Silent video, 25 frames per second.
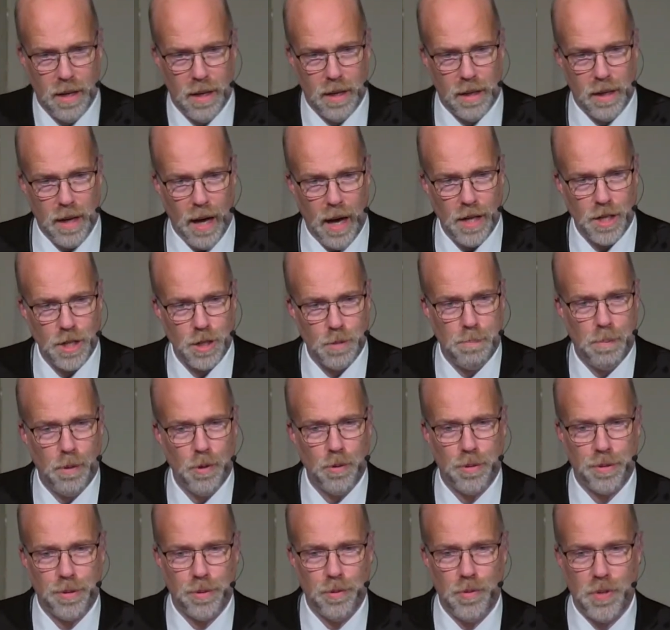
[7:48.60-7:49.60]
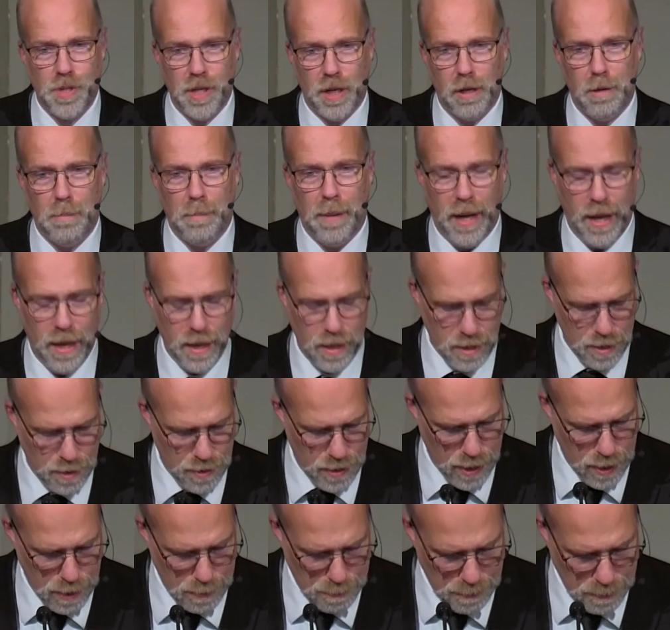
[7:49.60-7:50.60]
God spoke through Jeremiah to
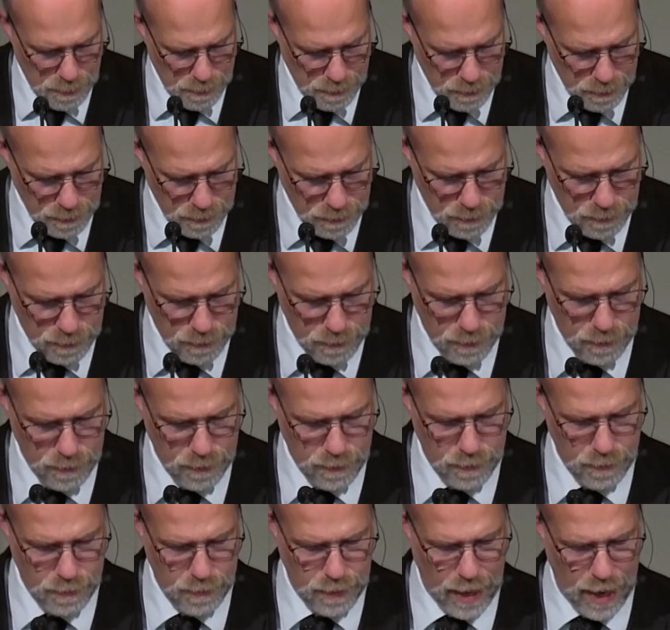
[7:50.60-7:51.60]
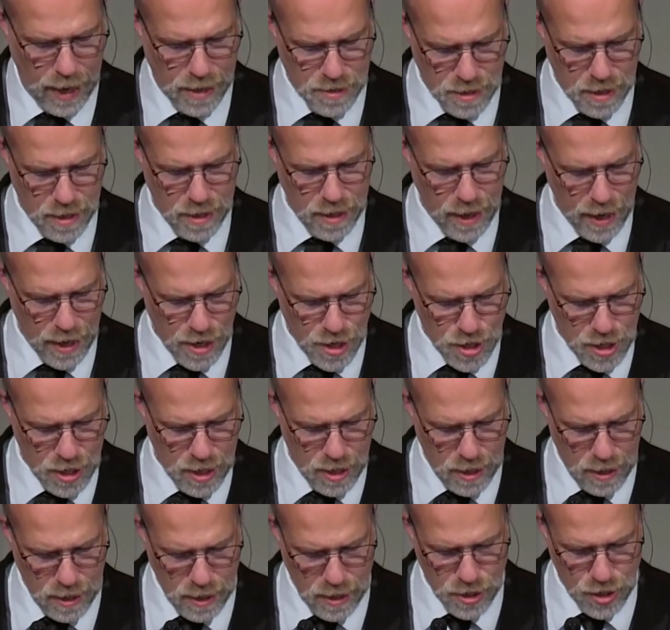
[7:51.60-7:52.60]
them. Has a
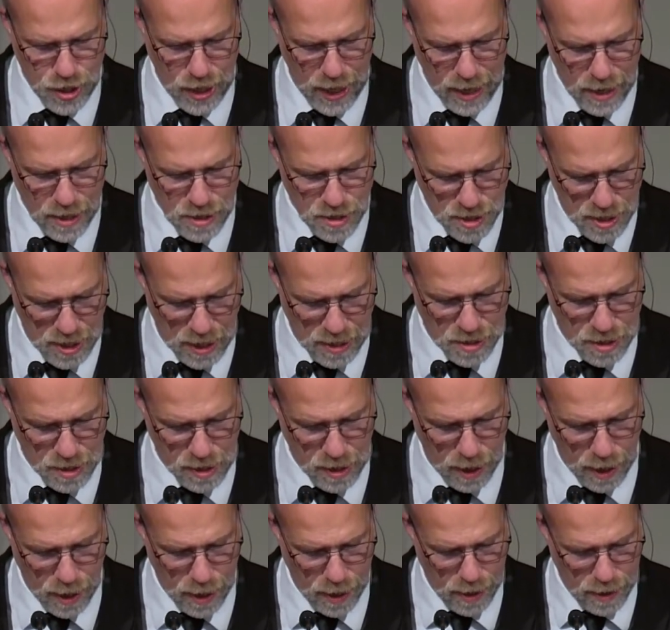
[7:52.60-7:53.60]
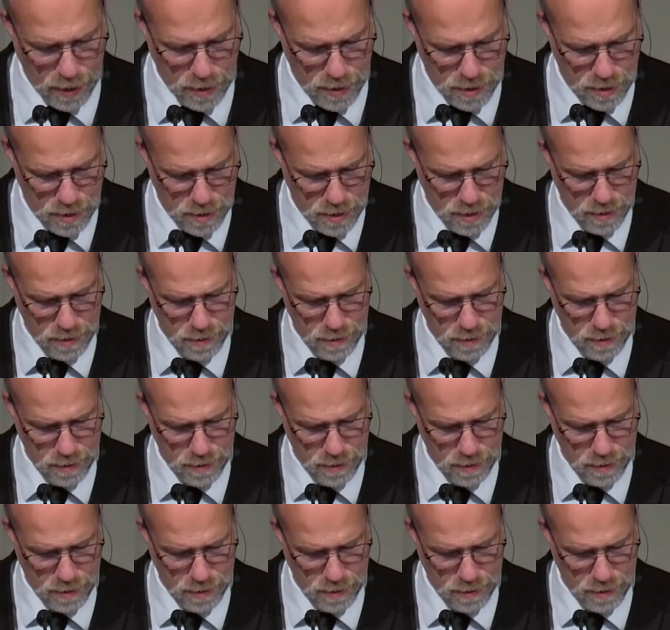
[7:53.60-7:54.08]
nation changed its gods,